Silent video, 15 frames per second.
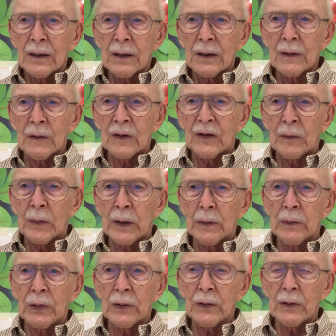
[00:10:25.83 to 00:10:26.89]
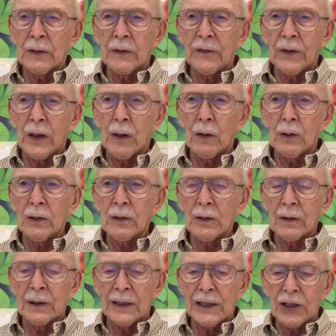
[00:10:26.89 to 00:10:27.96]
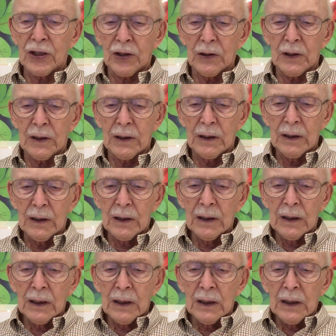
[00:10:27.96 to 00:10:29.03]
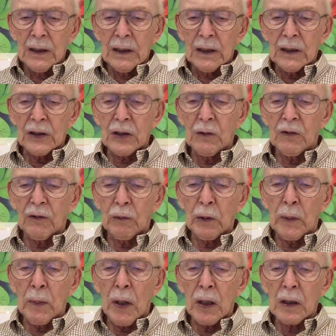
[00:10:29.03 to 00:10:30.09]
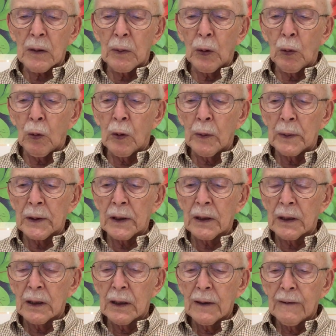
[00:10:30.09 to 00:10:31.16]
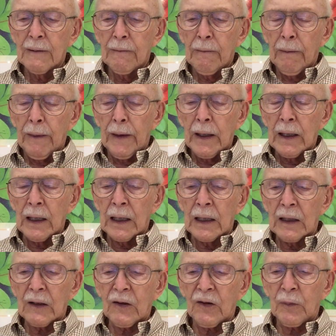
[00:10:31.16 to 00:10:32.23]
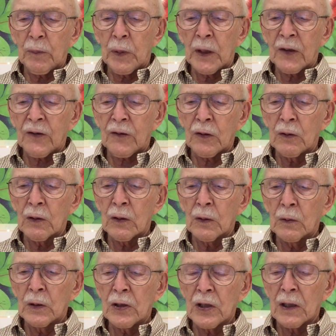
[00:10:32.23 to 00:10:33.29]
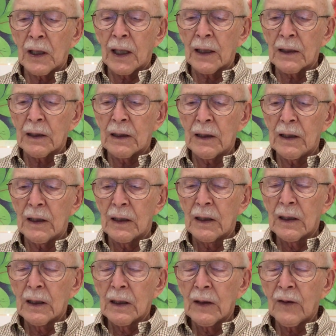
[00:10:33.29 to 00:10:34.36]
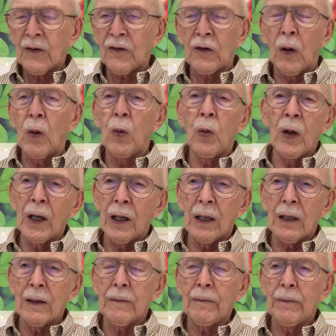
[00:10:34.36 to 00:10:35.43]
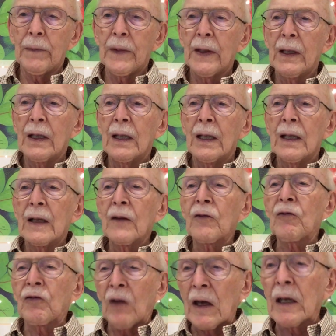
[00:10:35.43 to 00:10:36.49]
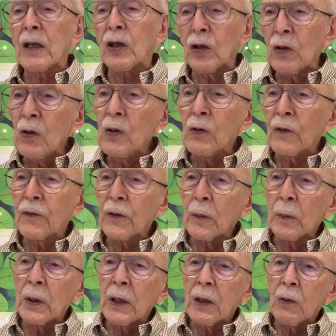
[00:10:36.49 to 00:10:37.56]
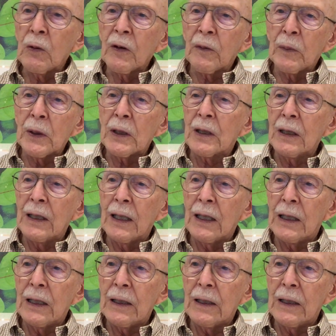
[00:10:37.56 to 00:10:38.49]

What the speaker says: was a member of our nation, and she was a remarkable woman and expressed her originality so well. Thank you for being with me today.